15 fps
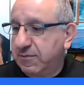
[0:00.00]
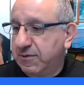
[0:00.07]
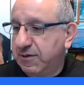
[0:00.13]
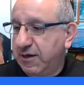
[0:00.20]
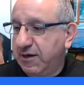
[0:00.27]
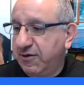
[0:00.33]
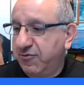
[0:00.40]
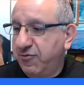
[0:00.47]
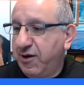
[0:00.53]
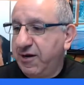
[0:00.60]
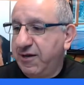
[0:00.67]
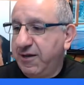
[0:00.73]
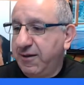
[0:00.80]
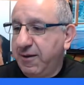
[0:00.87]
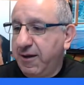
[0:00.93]
get it
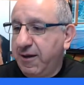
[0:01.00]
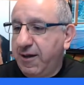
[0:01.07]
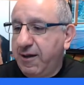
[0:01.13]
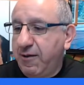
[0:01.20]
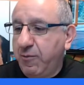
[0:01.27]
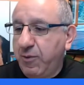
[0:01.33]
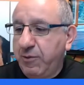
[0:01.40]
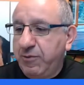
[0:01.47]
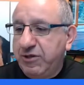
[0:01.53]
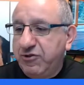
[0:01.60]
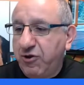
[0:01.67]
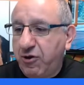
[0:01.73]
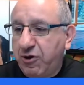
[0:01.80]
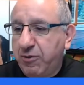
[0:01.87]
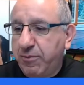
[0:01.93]
ready. When we
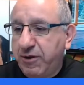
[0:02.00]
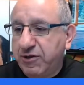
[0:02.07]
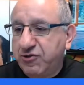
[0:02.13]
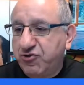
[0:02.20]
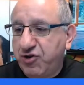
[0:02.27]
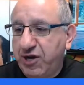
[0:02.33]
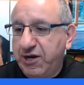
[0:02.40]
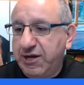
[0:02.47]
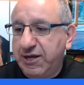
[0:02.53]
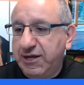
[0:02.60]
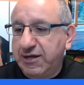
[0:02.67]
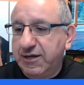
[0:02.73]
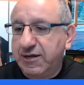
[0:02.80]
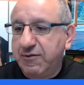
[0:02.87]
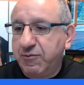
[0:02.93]
talk about
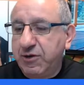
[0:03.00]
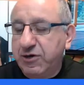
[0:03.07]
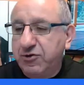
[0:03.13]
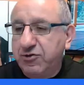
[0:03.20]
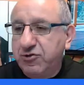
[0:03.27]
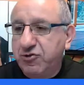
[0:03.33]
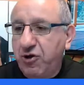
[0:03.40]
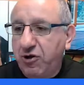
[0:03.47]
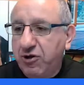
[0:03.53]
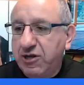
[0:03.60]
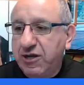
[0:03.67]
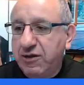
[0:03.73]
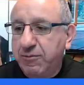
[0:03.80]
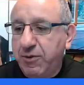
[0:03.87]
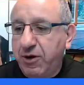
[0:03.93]
training, we're
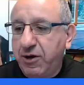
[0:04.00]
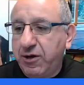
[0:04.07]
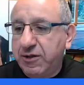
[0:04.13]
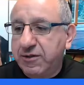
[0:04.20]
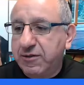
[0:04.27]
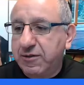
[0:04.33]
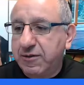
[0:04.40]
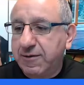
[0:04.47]
talking about